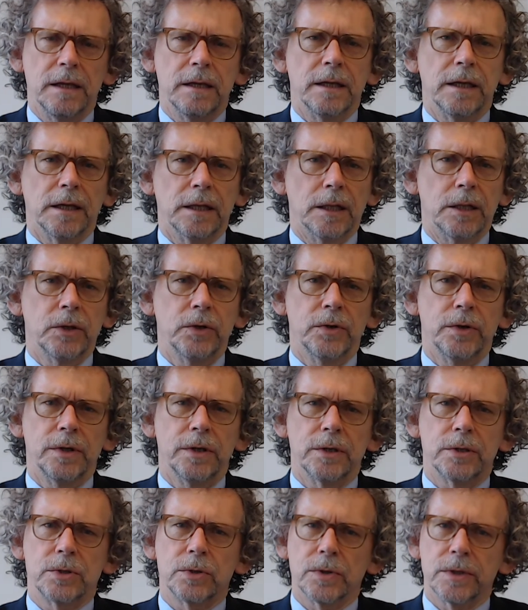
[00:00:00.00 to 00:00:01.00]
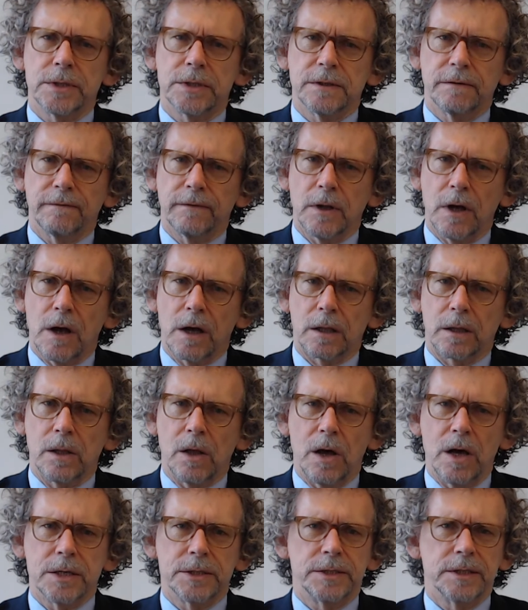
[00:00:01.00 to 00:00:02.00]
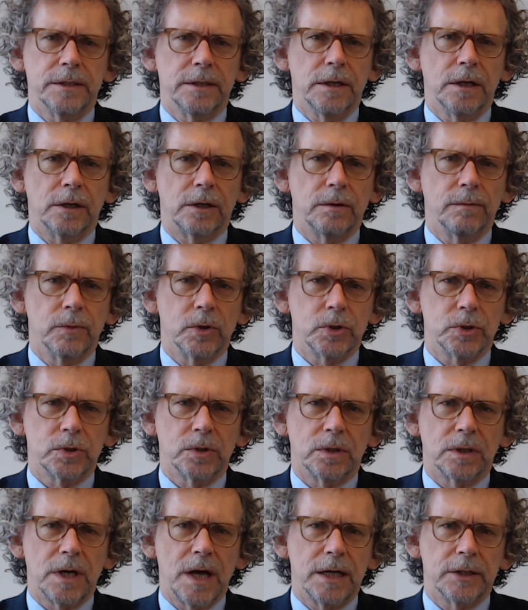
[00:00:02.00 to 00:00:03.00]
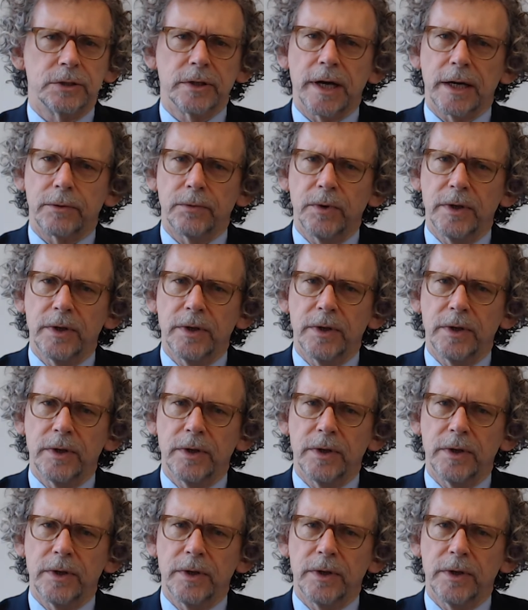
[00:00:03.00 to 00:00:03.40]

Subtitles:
included a choice of law clause in their commercial contract,